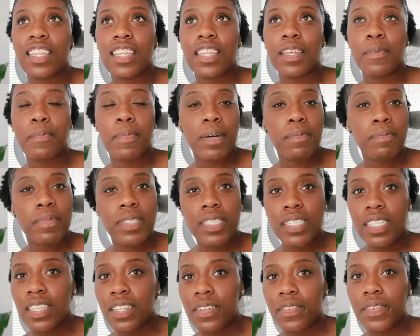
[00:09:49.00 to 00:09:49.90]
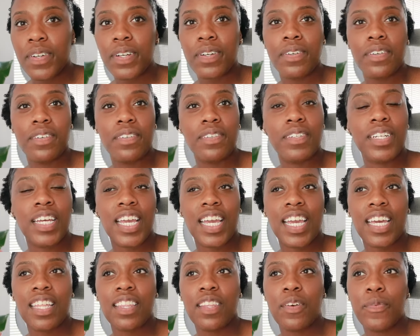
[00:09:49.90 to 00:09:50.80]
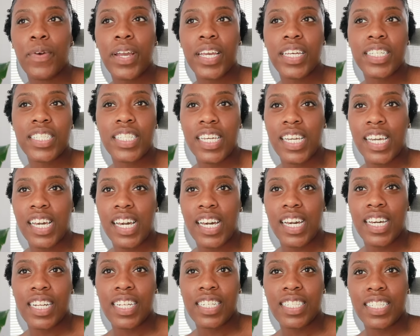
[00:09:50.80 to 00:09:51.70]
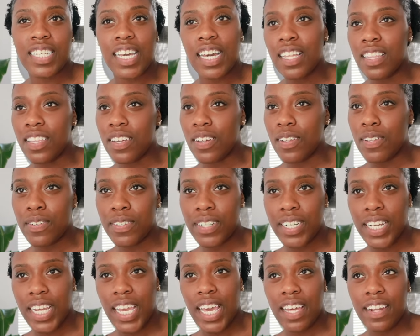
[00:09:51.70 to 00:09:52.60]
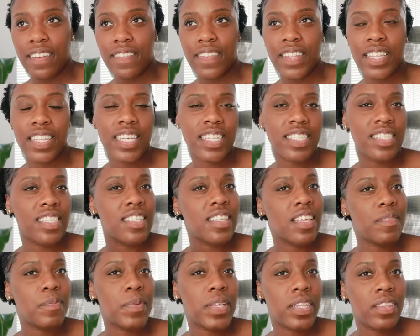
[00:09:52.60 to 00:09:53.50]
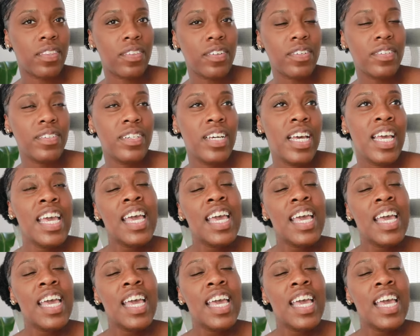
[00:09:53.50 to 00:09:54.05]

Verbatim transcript: the bumps in the road and the ways that God has gotten the glory out of the things that they've been through.